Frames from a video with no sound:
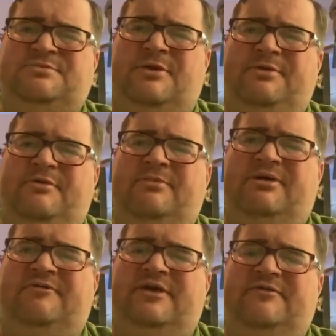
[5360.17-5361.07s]
Say he's
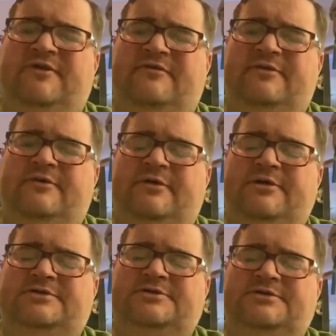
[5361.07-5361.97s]
probably one of my very favorite
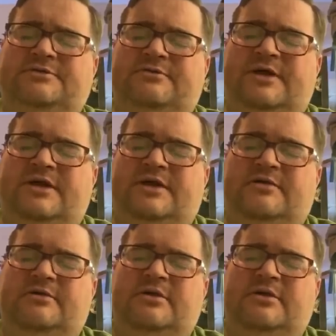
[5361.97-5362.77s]
artists right now.